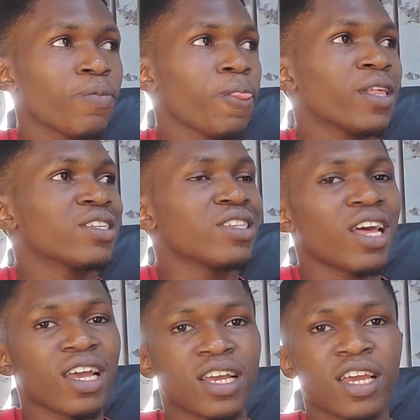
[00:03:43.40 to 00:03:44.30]
is
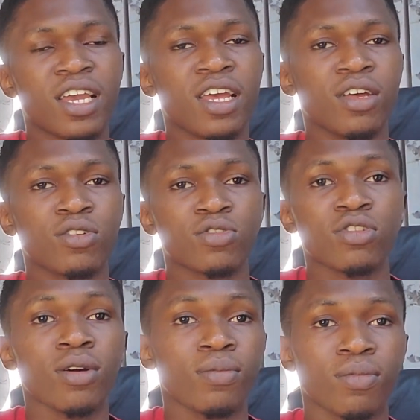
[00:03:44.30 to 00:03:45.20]
like
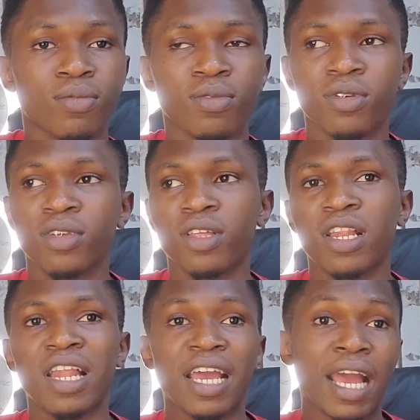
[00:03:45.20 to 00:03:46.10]
some
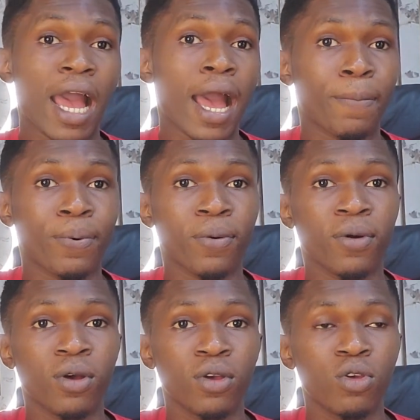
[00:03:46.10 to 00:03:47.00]
like app,
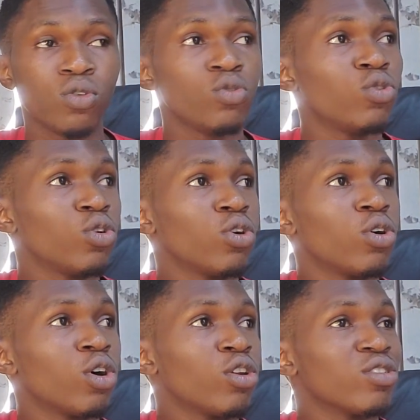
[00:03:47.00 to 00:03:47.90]

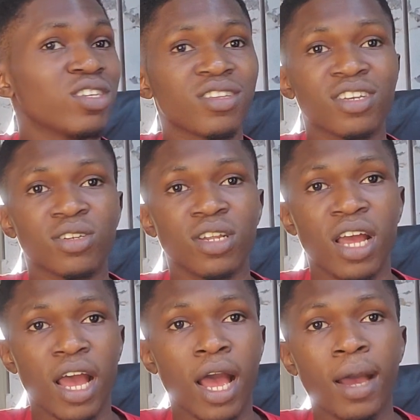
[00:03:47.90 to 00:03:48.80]
all those educational
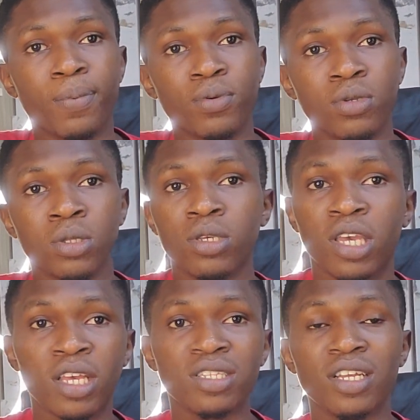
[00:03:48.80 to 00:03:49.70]
app,
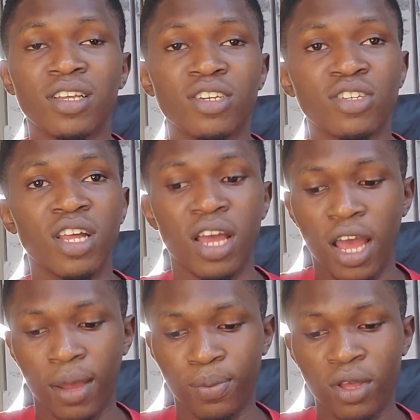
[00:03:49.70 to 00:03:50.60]
kids educational
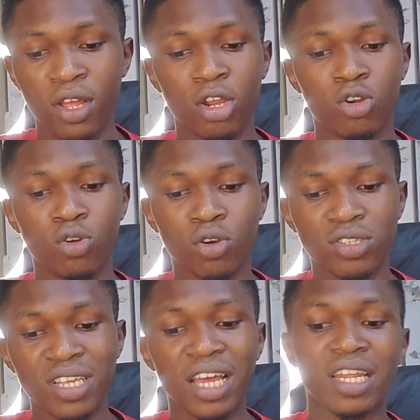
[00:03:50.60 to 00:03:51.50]
app.
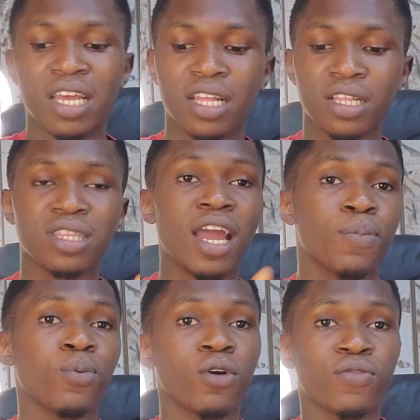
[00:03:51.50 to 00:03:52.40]
Those are the
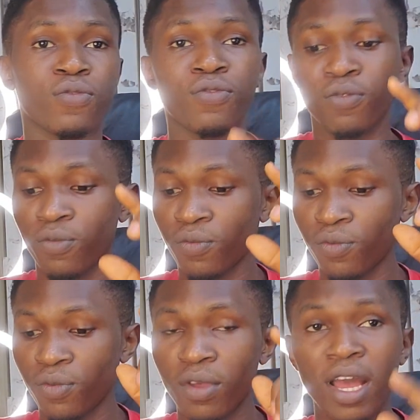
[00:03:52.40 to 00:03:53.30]
type of
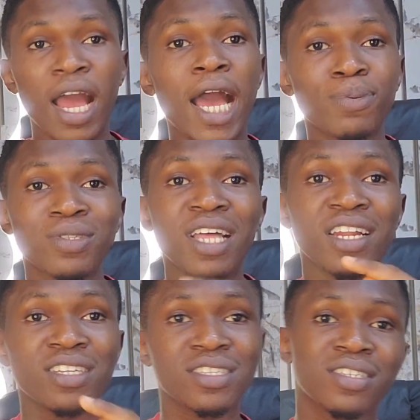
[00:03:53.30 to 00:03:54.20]
apps that
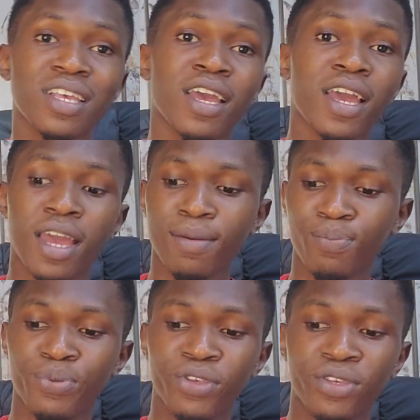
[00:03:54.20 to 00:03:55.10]
this
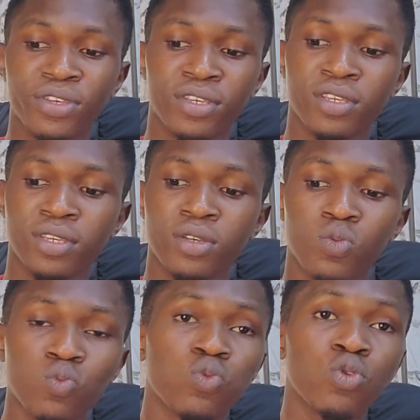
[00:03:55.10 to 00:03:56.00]
MP
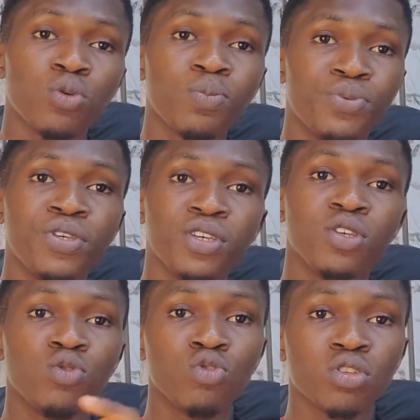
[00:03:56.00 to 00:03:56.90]
will be
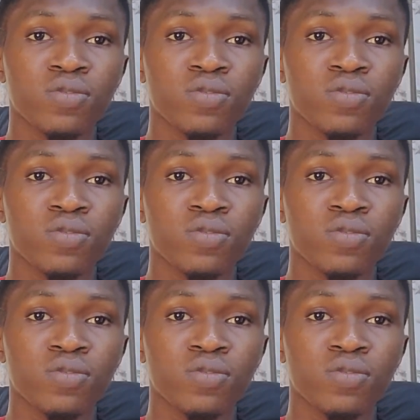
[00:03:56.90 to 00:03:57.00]
used